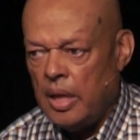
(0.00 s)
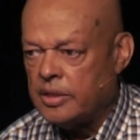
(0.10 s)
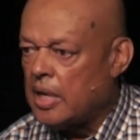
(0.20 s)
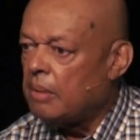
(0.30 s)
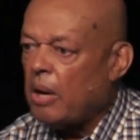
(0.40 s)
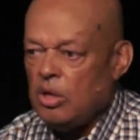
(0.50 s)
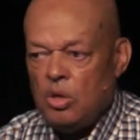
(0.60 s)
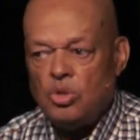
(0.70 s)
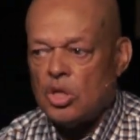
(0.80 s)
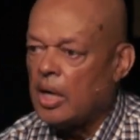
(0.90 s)
It's not about
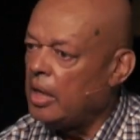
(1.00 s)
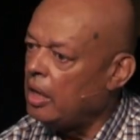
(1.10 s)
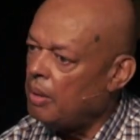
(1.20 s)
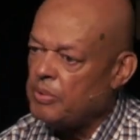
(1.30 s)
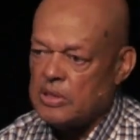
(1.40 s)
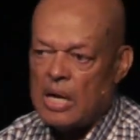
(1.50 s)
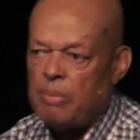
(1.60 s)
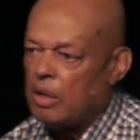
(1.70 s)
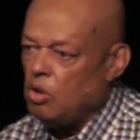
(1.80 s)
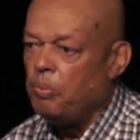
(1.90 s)
you sucking it up. It's not
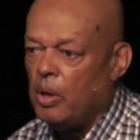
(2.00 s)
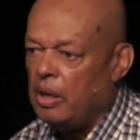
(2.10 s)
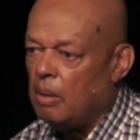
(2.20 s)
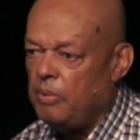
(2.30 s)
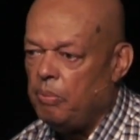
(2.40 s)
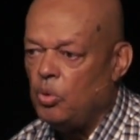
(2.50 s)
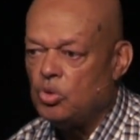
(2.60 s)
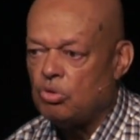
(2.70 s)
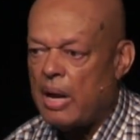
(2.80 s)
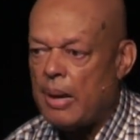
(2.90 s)
about you pulling up your
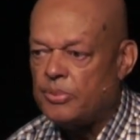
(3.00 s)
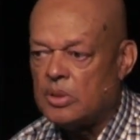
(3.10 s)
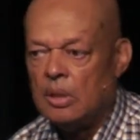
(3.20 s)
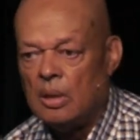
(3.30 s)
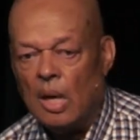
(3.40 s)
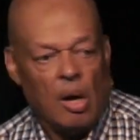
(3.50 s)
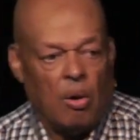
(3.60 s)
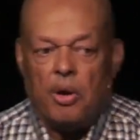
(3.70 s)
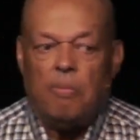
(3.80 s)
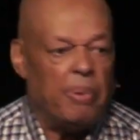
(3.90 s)
bootstraps or your